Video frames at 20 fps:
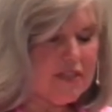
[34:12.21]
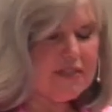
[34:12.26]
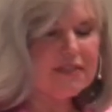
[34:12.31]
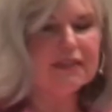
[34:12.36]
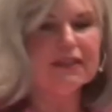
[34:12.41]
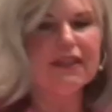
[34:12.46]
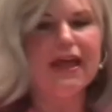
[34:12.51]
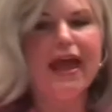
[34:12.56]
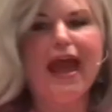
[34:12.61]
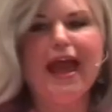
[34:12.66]
is
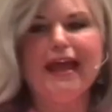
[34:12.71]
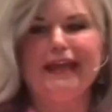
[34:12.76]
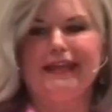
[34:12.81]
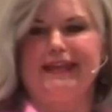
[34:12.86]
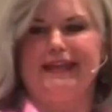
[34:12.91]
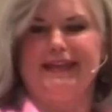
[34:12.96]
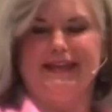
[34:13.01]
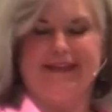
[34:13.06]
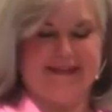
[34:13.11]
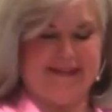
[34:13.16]

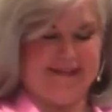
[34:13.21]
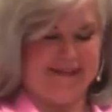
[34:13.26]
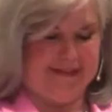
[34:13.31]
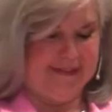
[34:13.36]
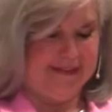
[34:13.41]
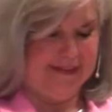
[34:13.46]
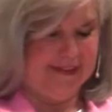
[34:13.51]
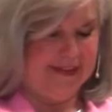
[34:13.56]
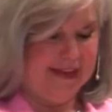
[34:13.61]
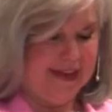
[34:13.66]
lacking."
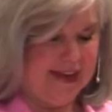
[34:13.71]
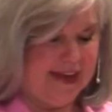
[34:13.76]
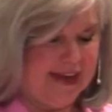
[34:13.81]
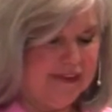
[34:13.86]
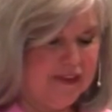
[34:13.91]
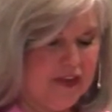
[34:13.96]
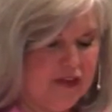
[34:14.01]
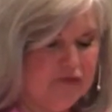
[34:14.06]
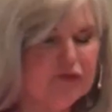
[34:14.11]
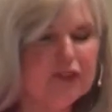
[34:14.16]

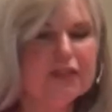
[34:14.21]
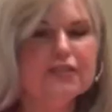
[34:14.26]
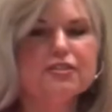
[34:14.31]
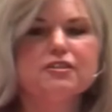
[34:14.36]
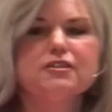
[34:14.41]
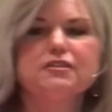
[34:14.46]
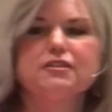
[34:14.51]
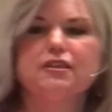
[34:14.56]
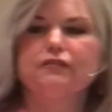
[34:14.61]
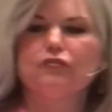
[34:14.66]
in the
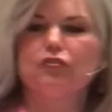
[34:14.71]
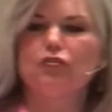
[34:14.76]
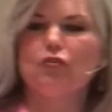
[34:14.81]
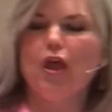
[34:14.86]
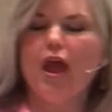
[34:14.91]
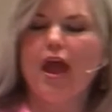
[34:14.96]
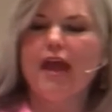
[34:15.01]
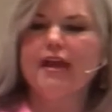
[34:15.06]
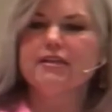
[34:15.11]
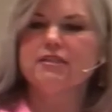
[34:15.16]
afflictions of
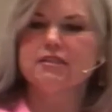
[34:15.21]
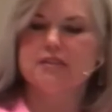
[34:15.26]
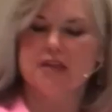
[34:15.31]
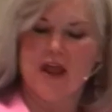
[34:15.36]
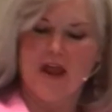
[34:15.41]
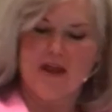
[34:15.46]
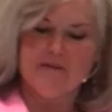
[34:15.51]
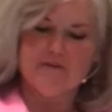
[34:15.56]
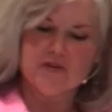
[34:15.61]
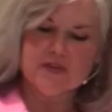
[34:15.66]
Christ
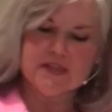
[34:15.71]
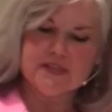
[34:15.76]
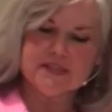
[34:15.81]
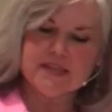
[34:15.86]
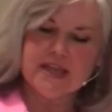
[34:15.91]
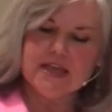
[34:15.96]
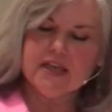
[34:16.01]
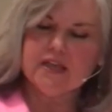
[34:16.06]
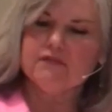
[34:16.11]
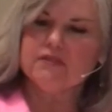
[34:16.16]
for the
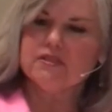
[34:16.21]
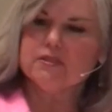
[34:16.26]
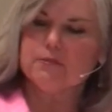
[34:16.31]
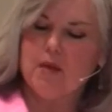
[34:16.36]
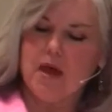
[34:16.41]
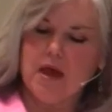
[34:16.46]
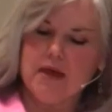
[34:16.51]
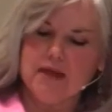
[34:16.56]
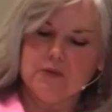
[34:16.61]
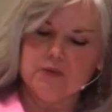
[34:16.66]
sake of his
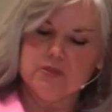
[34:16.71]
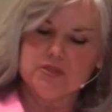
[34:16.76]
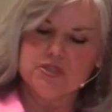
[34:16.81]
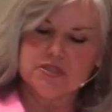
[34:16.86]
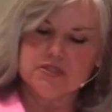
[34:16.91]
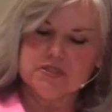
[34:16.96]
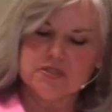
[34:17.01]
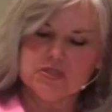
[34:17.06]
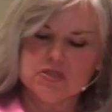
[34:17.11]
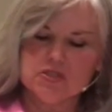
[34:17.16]
body, which
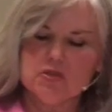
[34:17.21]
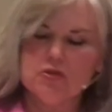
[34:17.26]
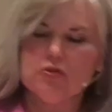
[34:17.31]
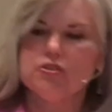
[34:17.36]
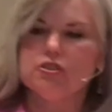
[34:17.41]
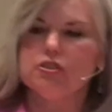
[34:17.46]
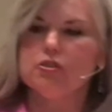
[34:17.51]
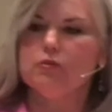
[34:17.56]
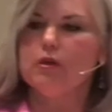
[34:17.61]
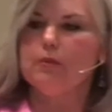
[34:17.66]
is the
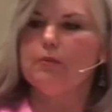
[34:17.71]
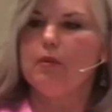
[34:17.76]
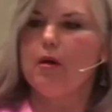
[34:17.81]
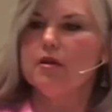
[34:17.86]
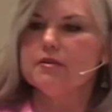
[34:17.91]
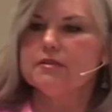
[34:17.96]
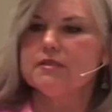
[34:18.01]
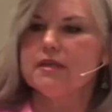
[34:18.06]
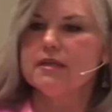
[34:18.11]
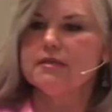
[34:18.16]
church. You know what
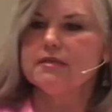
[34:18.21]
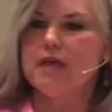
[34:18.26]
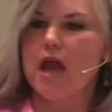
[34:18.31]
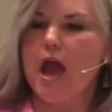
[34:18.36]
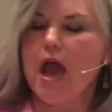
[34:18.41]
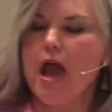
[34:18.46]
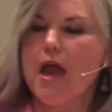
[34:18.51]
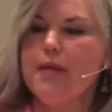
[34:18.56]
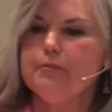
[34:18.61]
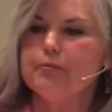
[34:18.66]
Paul says?
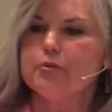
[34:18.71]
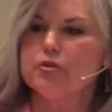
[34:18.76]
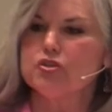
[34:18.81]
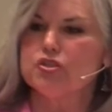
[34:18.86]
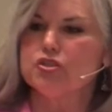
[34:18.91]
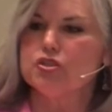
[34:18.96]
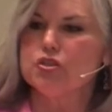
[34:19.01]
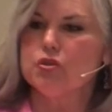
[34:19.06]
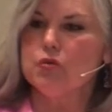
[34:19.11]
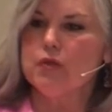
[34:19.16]
I'm
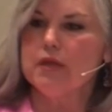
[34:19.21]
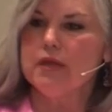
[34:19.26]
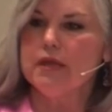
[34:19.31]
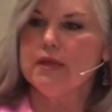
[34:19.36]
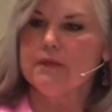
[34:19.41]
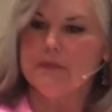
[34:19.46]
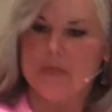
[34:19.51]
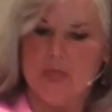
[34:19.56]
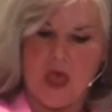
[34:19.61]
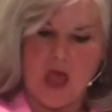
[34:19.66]

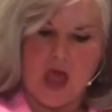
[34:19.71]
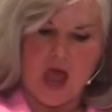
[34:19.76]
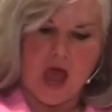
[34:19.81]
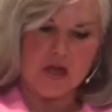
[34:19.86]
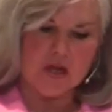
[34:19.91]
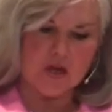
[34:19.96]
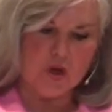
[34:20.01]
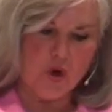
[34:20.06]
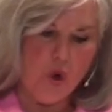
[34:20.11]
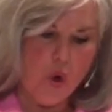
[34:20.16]
pursuing
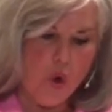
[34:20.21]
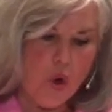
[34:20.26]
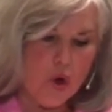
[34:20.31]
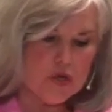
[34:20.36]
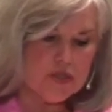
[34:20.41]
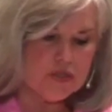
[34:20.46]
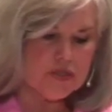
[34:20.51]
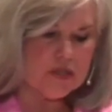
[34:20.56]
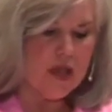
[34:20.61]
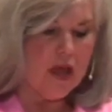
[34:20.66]
a
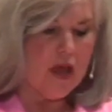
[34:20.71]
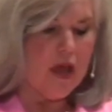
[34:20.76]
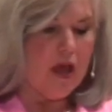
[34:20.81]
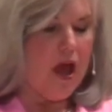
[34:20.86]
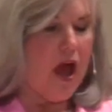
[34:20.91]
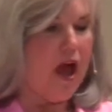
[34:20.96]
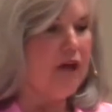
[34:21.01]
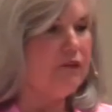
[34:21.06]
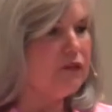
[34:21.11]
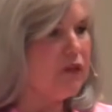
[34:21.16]
course
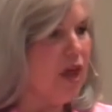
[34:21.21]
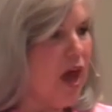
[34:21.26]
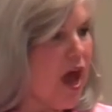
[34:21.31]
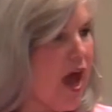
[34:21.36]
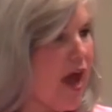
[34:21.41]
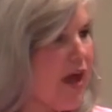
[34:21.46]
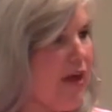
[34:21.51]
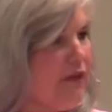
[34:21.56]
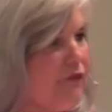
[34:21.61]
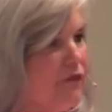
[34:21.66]
of
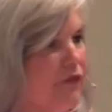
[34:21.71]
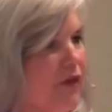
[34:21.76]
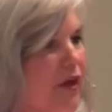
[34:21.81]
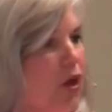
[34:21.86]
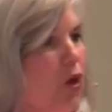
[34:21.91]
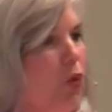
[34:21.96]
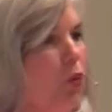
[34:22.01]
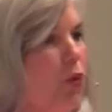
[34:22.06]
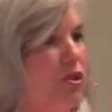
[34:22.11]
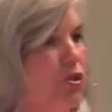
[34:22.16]
life
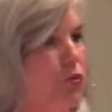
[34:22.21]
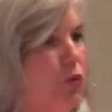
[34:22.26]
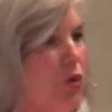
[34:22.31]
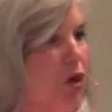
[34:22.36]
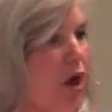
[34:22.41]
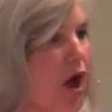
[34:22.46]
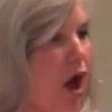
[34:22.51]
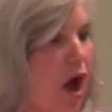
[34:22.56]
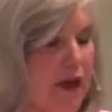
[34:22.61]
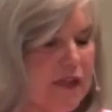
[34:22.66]
which will
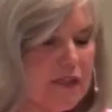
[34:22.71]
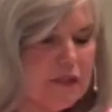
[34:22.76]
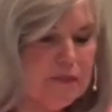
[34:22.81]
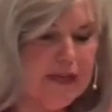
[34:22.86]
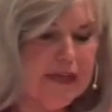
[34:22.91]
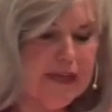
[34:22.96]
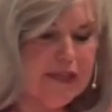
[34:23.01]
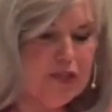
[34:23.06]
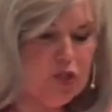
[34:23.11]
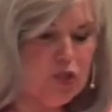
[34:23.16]
cause
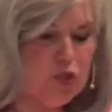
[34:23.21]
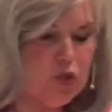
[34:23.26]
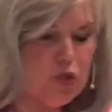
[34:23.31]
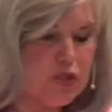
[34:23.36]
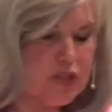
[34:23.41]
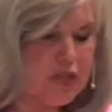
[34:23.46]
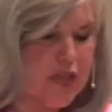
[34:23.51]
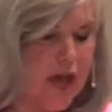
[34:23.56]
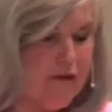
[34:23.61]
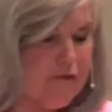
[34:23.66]
me to
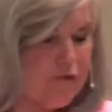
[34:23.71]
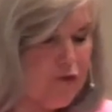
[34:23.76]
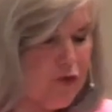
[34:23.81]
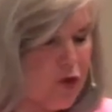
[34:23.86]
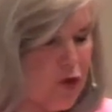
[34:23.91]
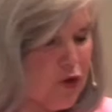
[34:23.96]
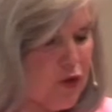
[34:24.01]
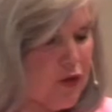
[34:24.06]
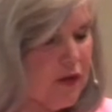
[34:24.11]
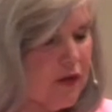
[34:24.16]

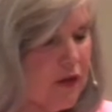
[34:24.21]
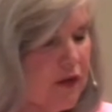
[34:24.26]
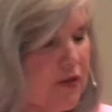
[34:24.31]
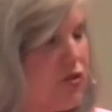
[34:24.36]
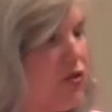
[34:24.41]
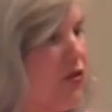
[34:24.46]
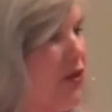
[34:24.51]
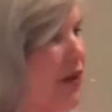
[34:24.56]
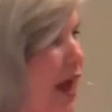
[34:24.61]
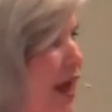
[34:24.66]
suffer
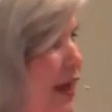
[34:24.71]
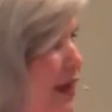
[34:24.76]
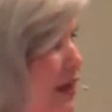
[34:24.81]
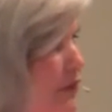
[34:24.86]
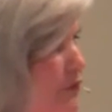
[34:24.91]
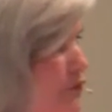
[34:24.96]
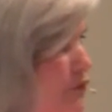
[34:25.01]
so that I can